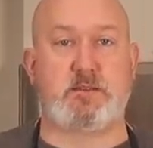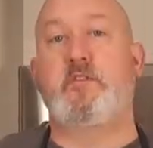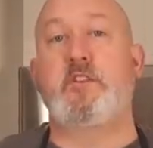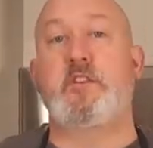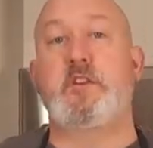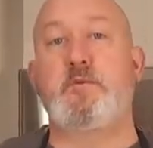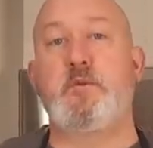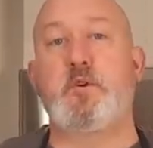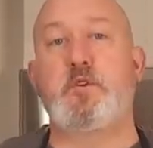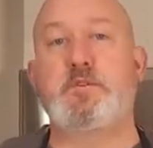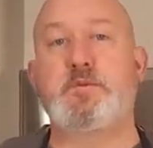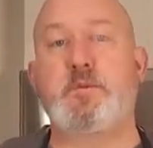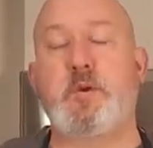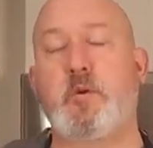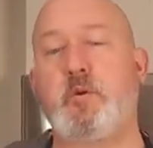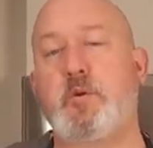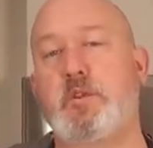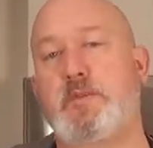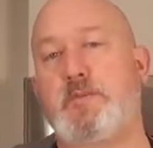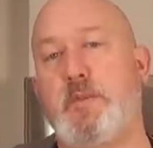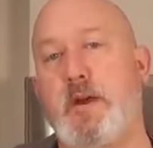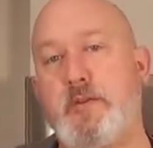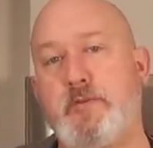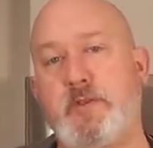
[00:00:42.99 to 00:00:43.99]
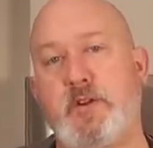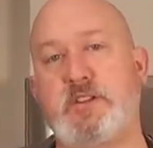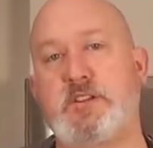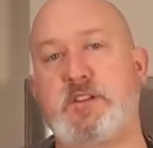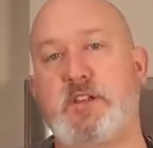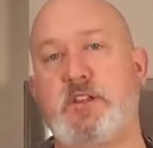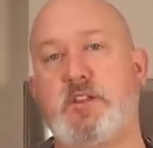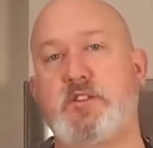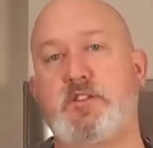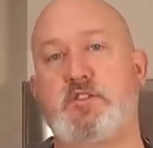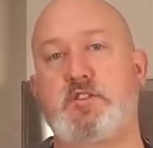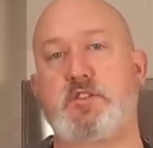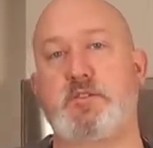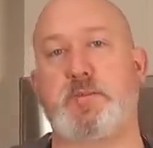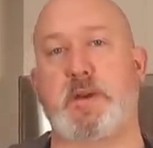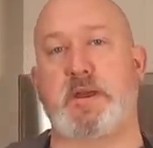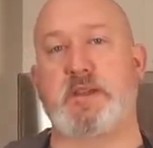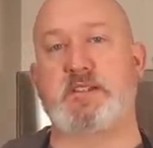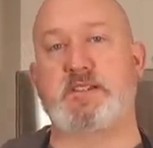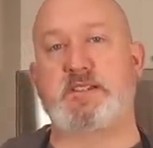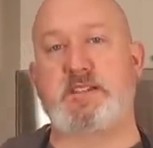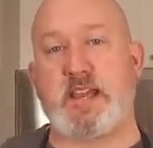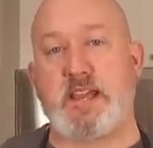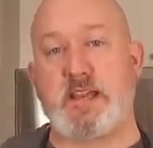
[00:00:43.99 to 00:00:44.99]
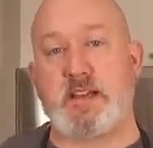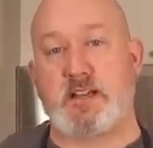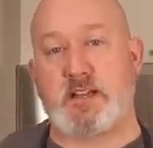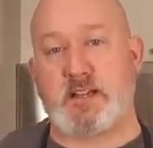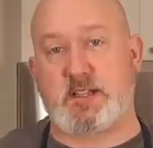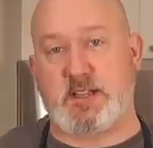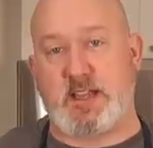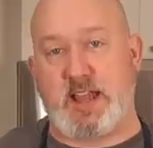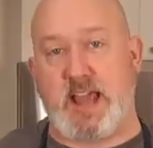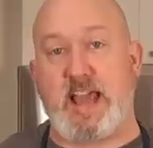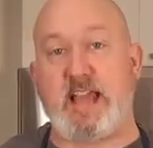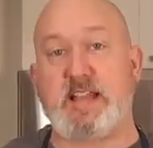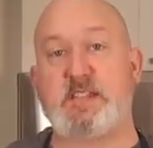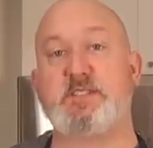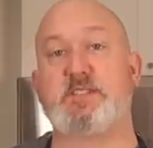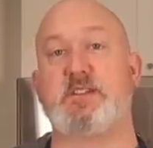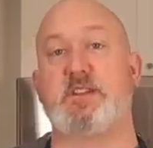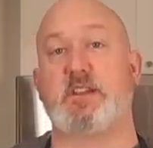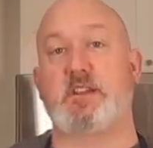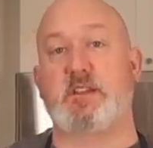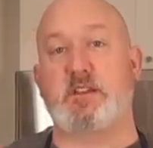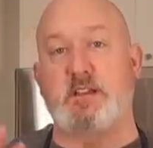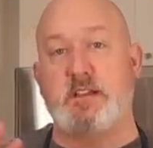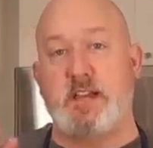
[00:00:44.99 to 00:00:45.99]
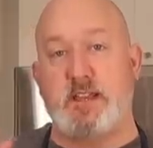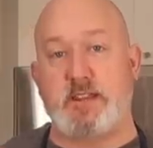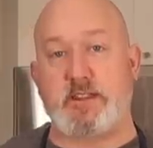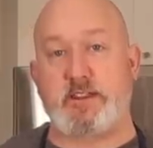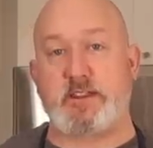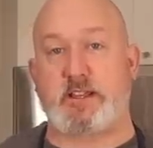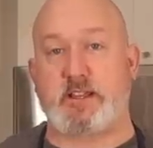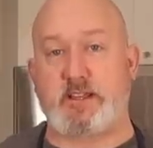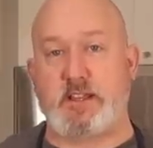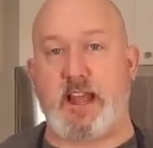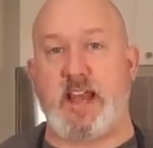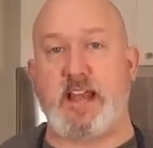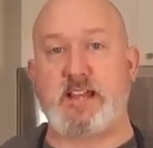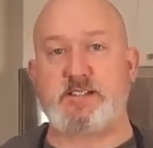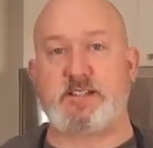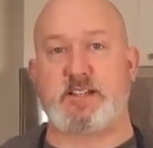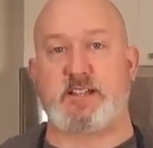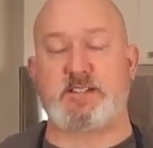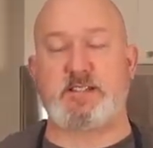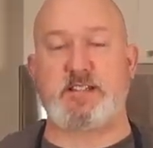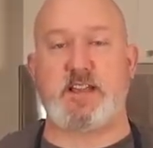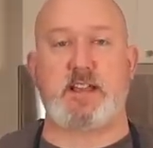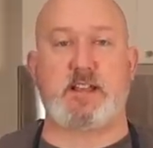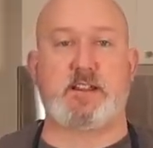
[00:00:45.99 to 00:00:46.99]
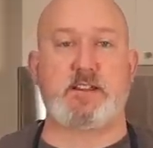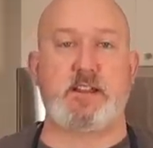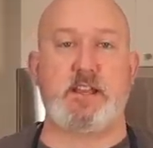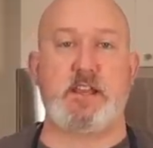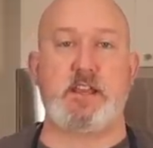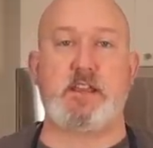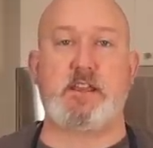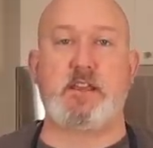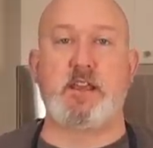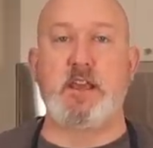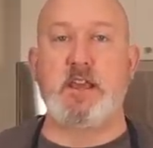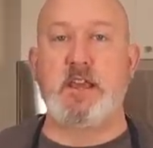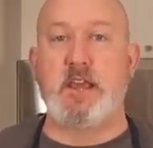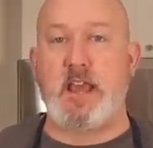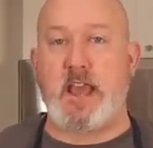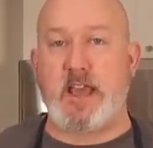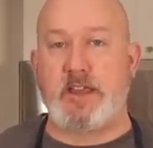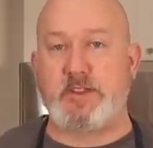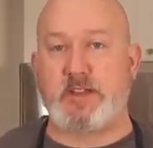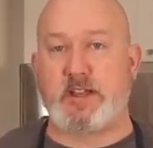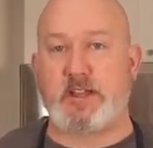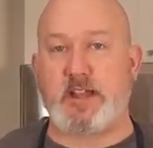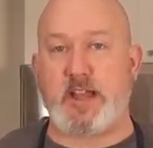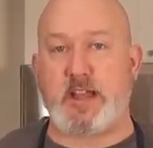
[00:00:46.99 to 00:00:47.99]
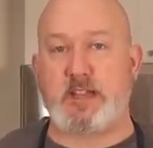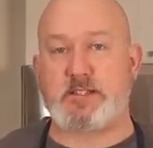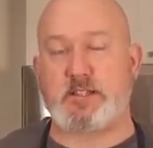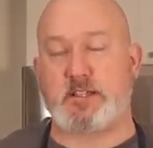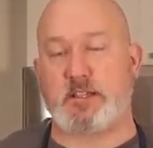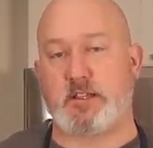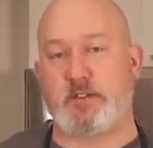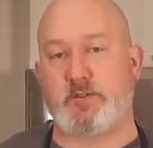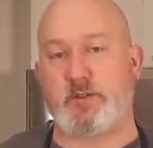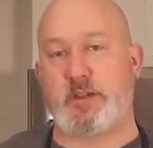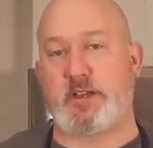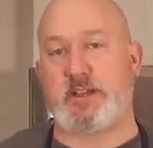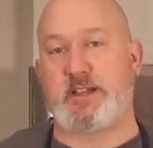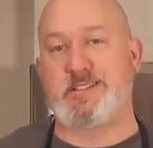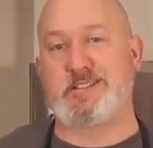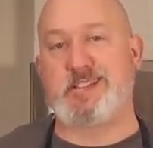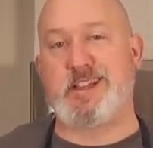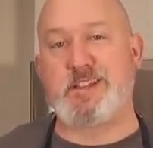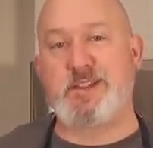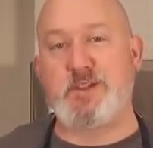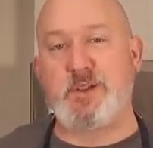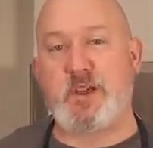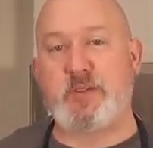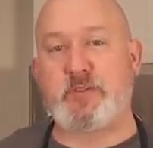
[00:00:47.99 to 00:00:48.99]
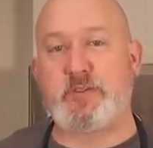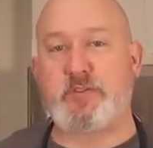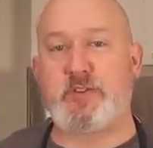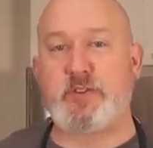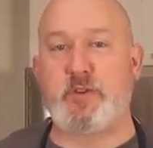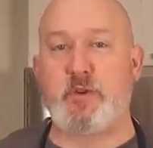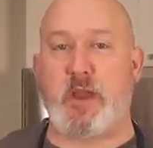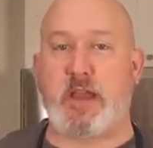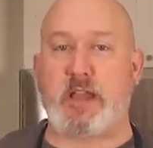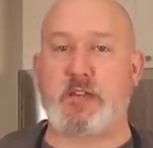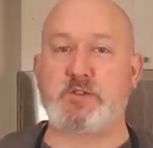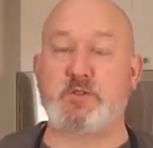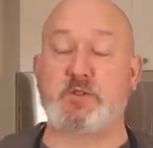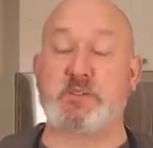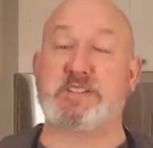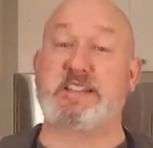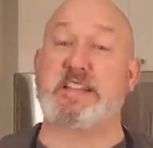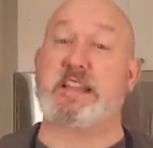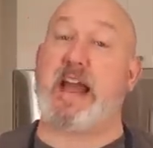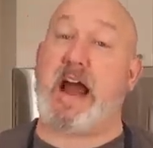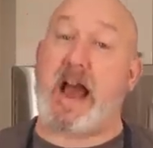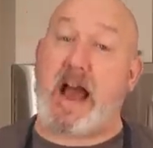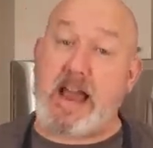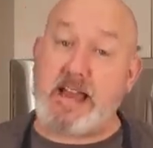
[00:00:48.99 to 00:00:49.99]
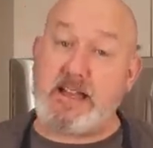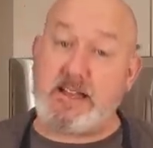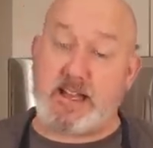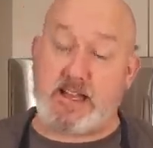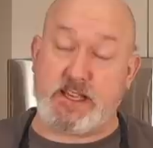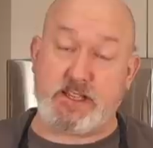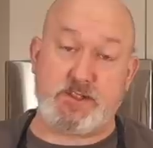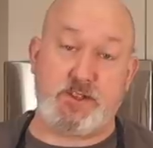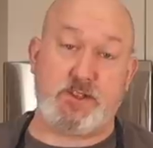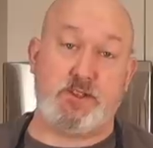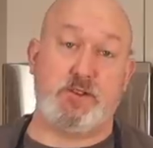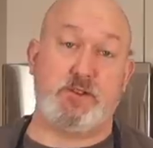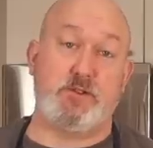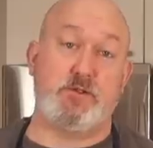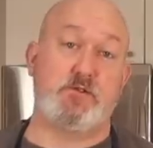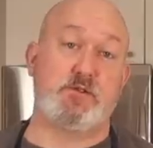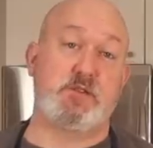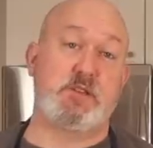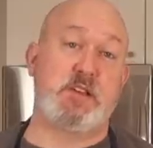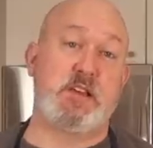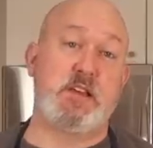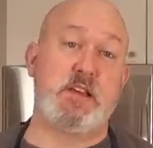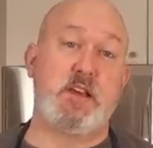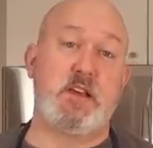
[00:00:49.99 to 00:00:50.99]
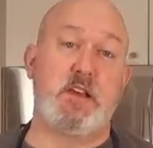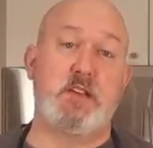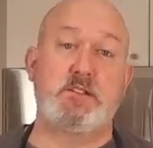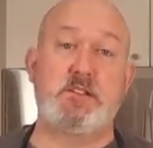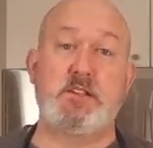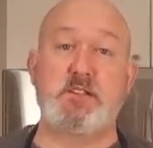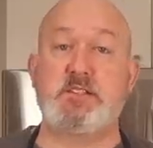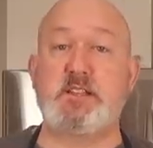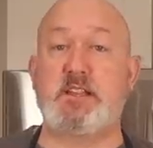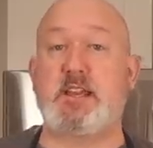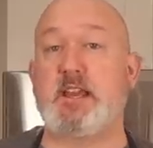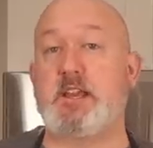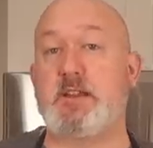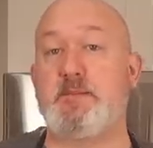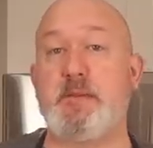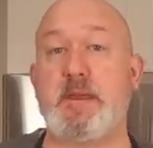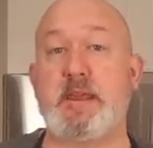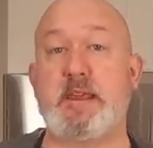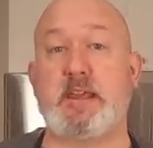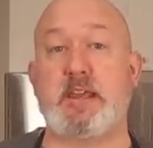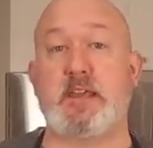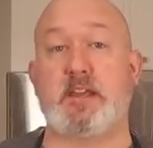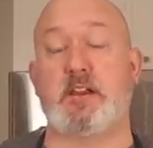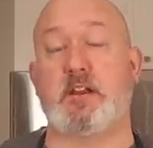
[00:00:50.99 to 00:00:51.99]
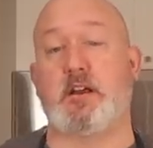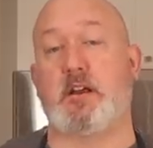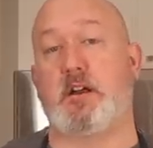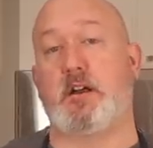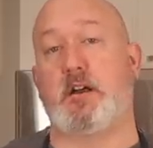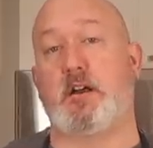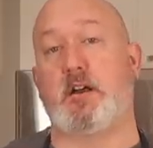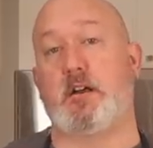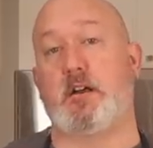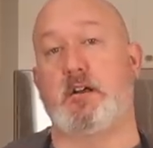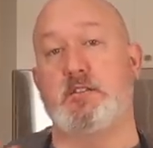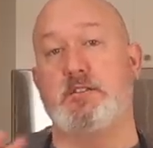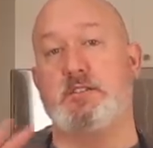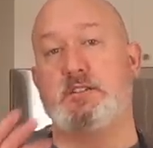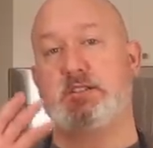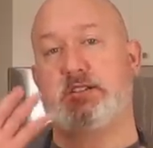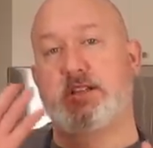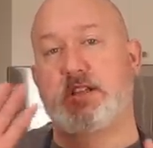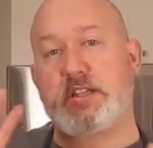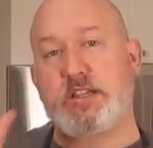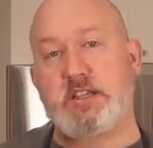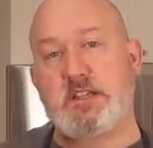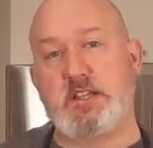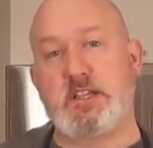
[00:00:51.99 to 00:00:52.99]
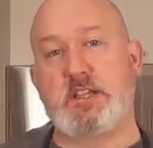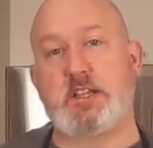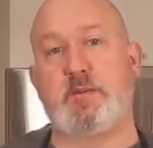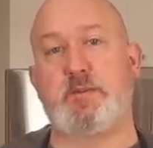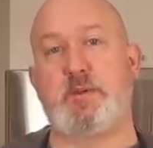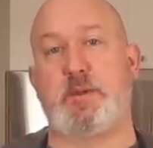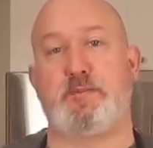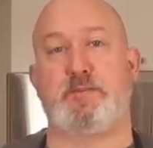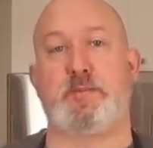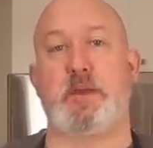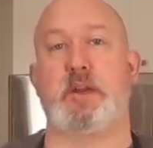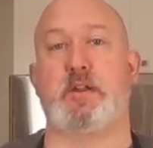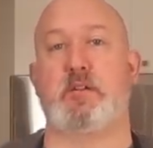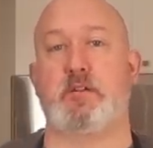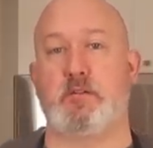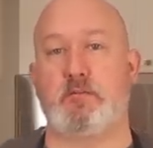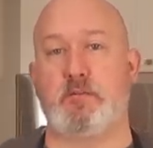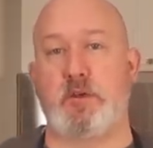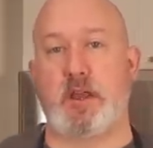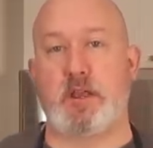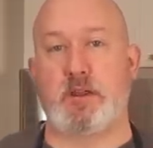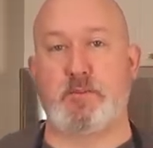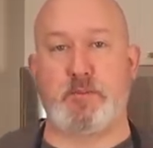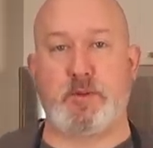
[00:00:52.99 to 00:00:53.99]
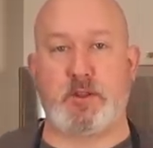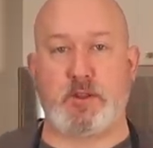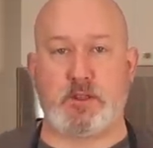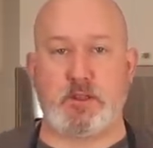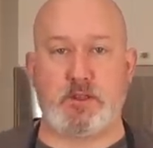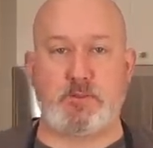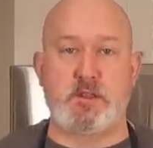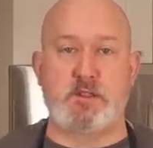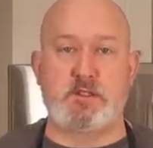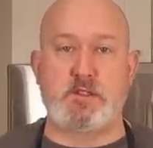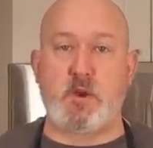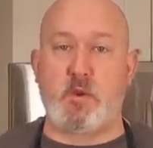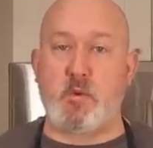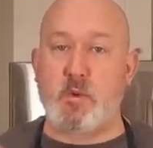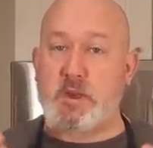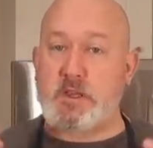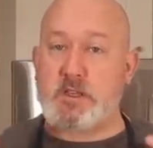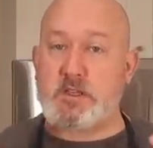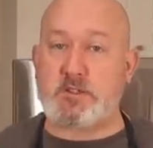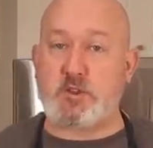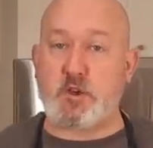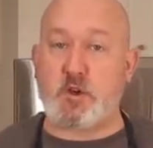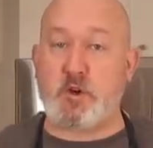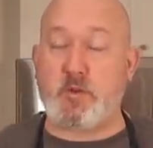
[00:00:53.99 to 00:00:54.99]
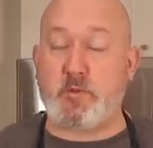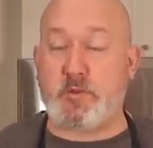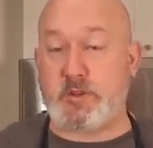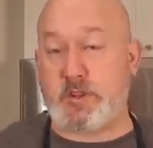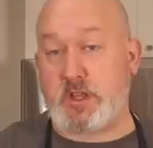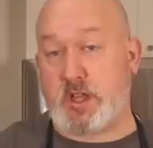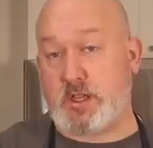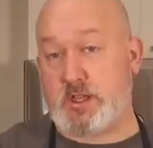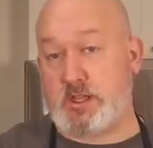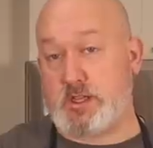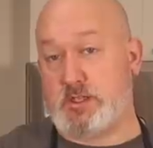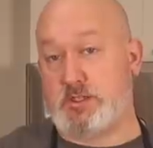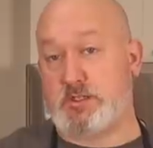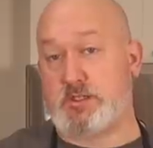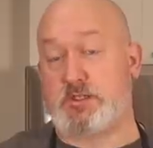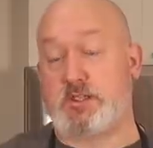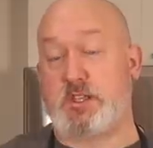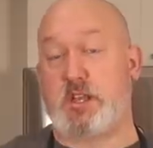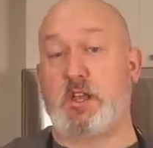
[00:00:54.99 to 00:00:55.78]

For the most part with my French onion soup, I stay to classic, kind of the classic technique and the classic ingredients. I do have a few extras that I like to use just to kind of make it just a little bit better in my opinion. So we're gonna start off with onions.